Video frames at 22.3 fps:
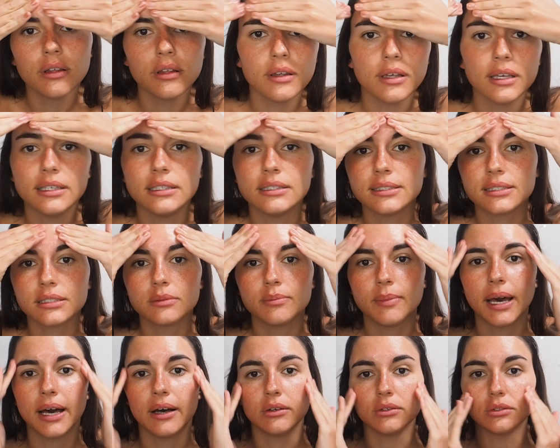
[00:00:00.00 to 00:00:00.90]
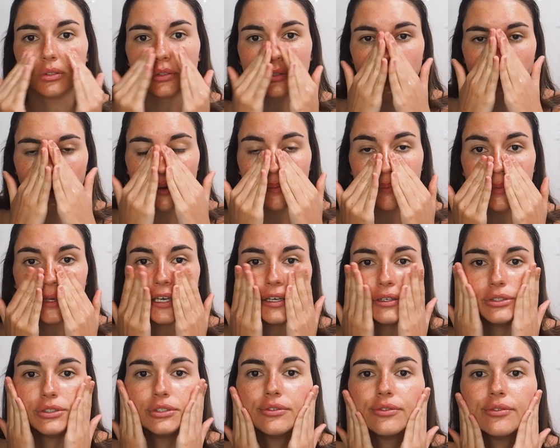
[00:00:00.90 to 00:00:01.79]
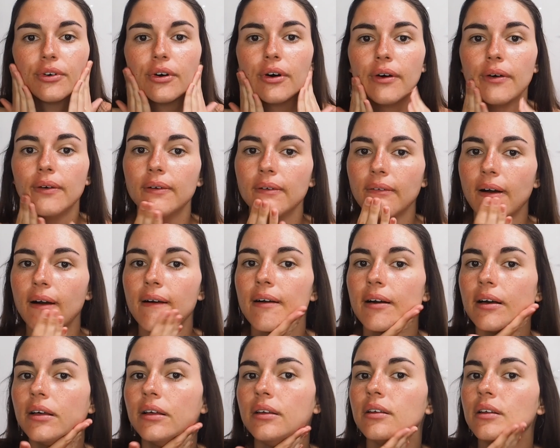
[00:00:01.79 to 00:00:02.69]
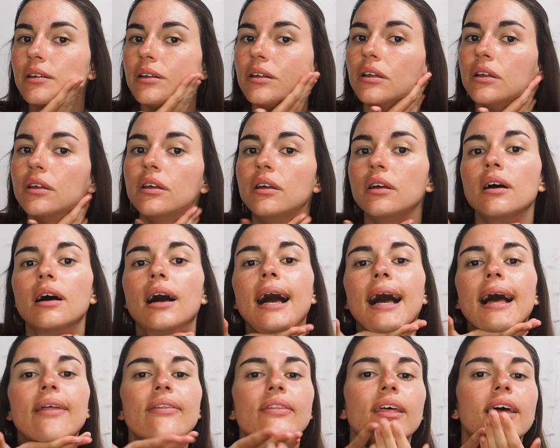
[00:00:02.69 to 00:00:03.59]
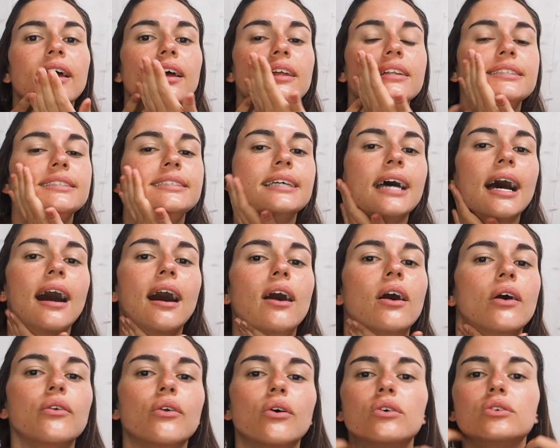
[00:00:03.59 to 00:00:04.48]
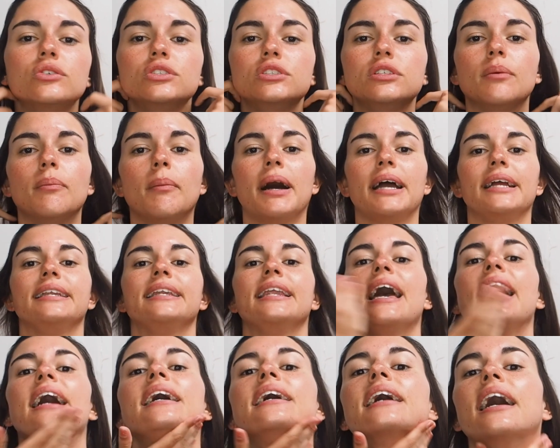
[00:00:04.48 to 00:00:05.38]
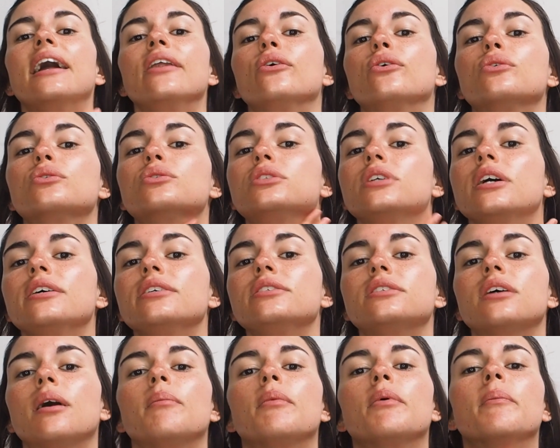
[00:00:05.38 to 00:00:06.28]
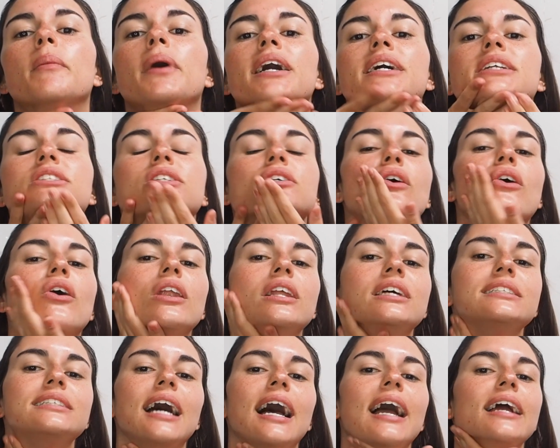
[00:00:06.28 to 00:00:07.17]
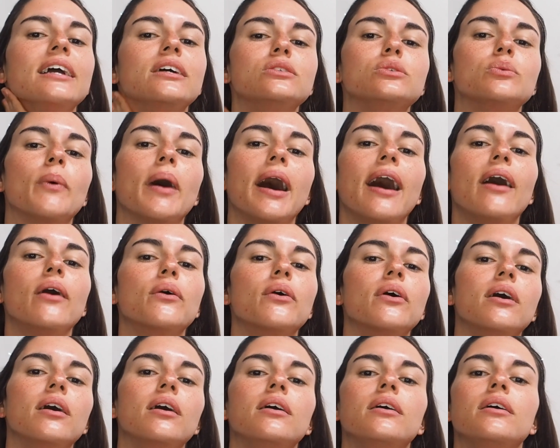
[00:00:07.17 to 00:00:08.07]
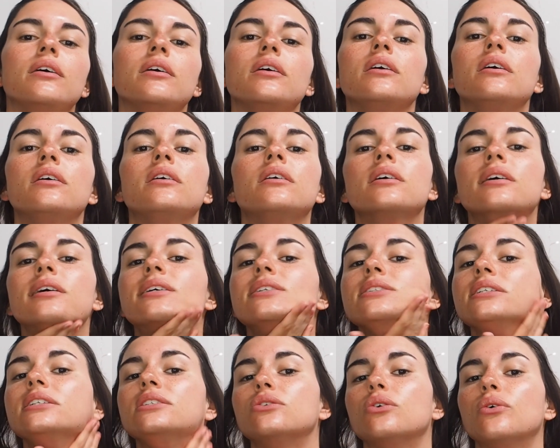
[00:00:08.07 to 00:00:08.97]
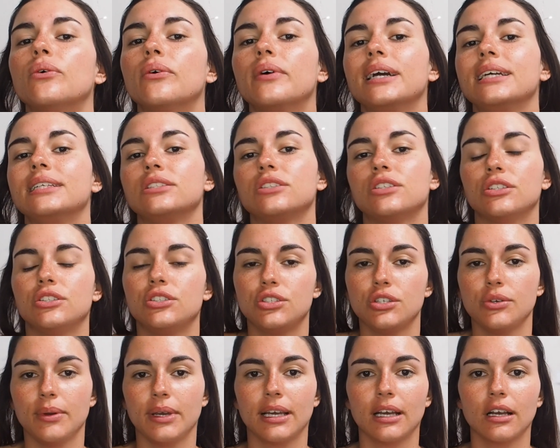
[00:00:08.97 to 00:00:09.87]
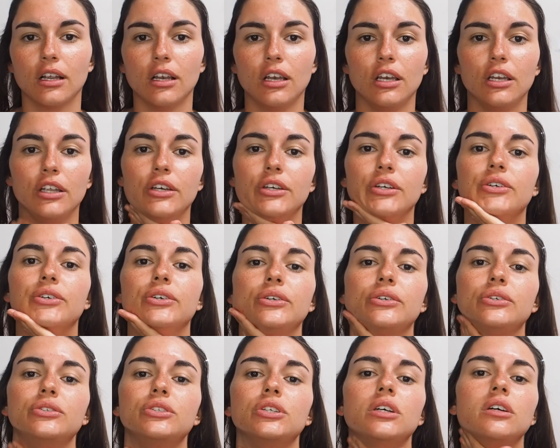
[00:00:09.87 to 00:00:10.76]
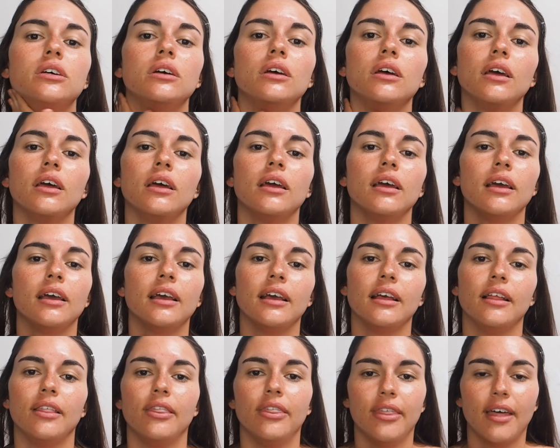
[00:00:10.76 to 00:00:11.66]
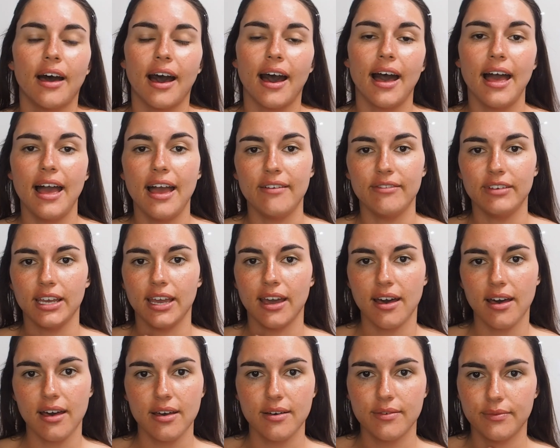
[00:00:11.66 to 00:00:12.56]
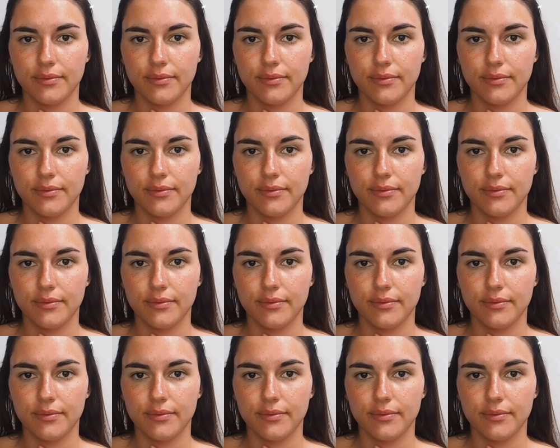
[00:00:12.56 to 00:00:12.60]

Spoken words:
It smells so beautiful. And then down onto my neck and also some of my décolleté as well, because it's always good to include that area.